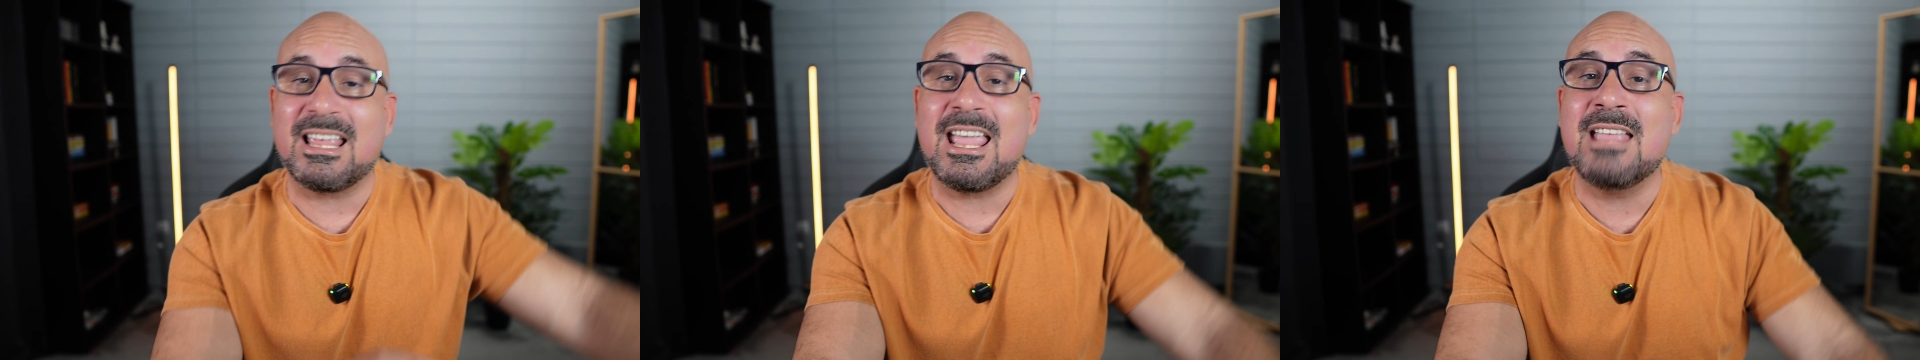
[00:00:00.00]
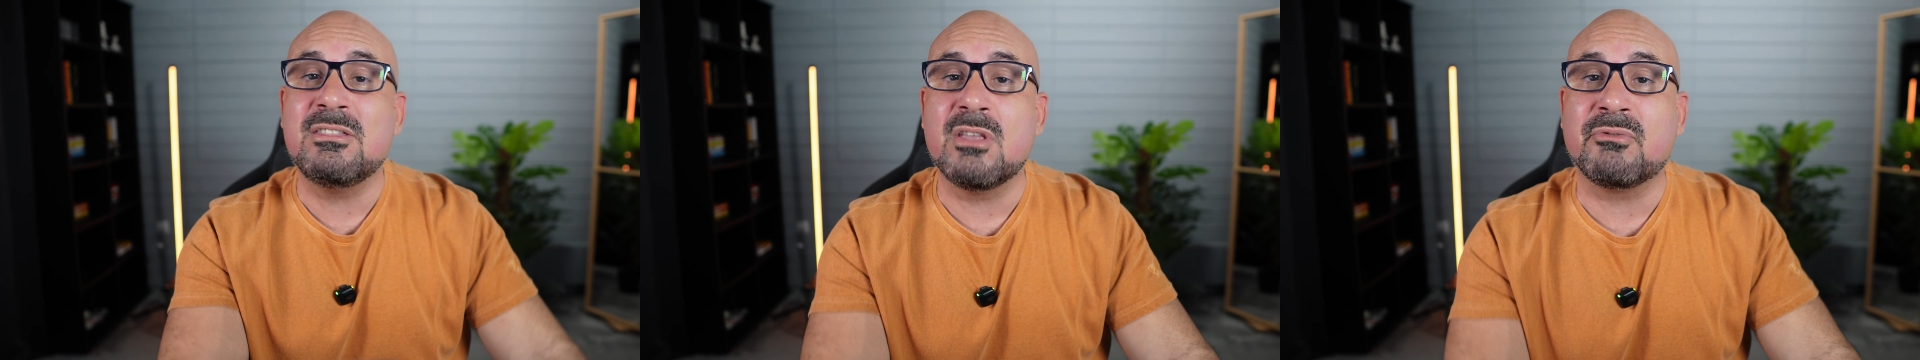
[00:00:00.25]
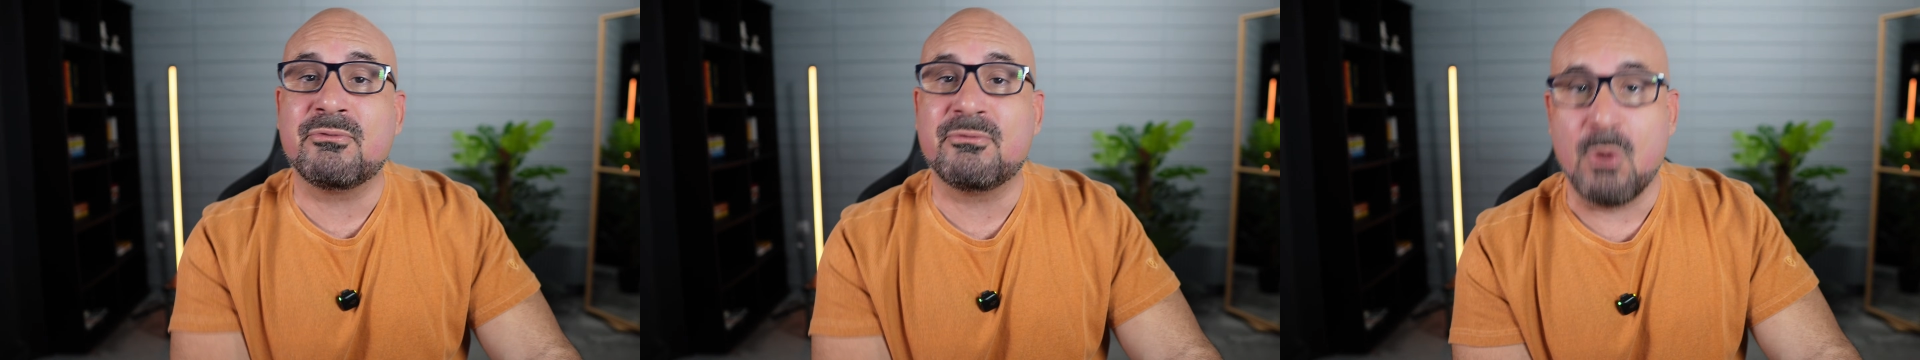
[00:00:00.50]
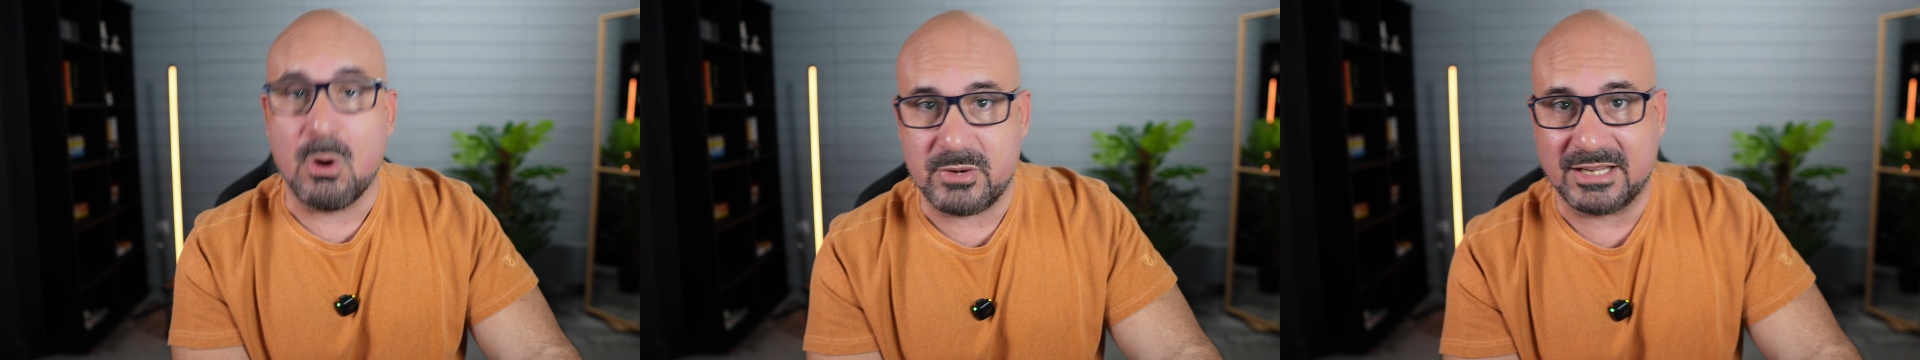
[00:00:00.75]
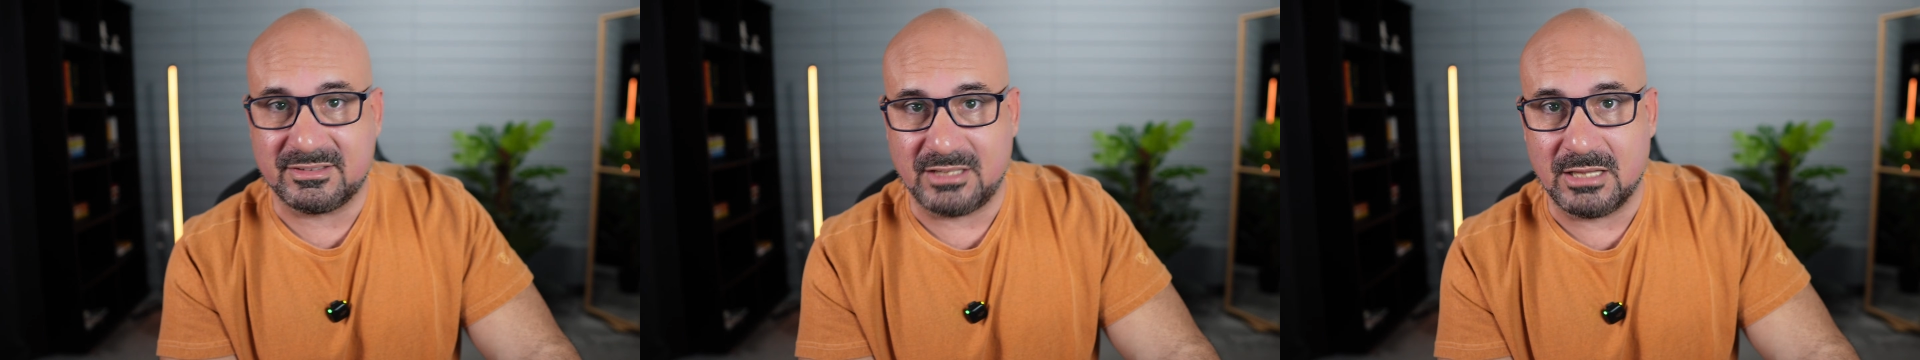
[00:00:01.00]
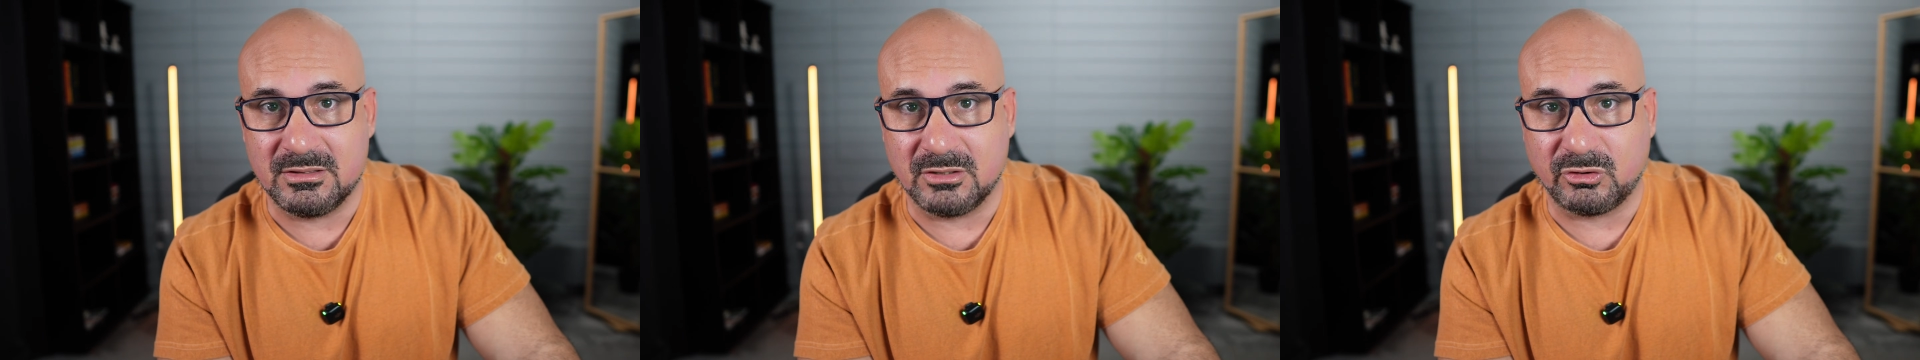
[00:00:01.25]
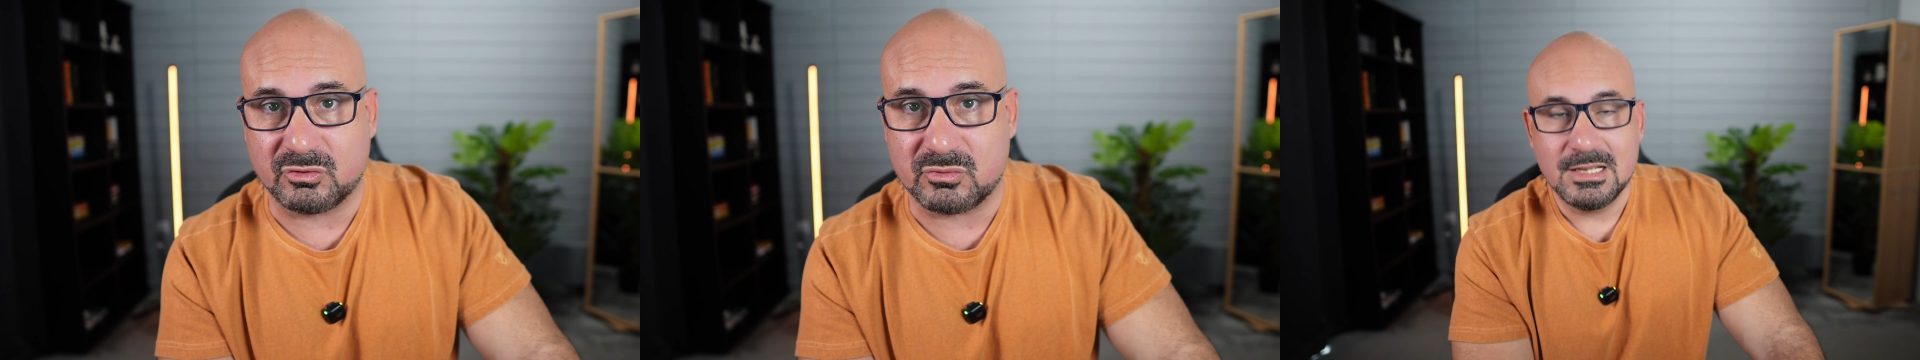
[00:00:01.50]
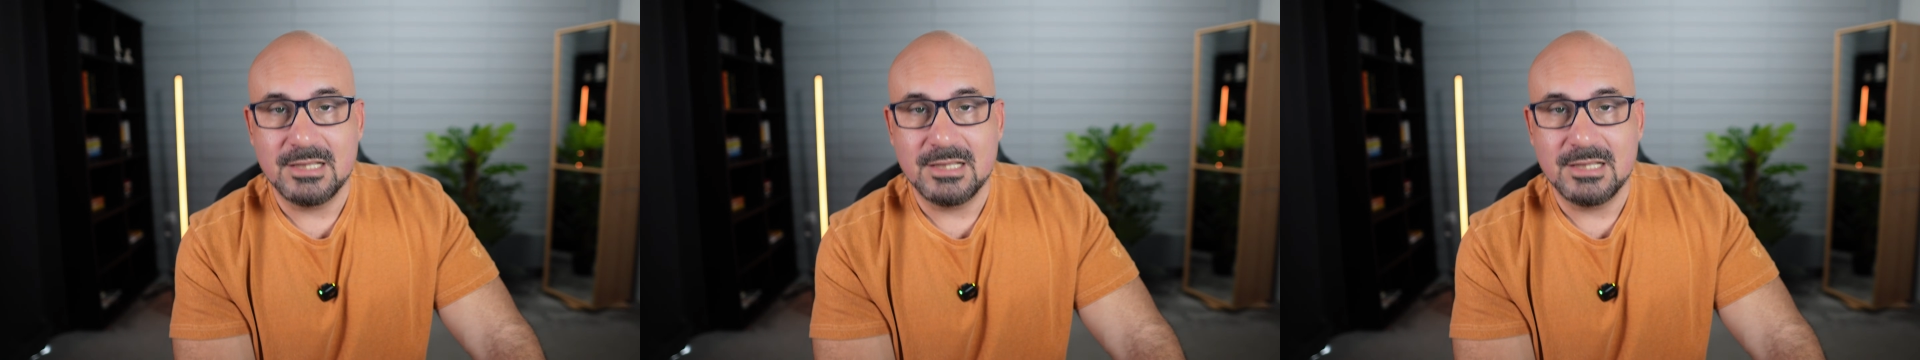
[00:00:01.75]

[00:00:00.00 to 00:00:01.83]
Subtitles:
in the Forex industry.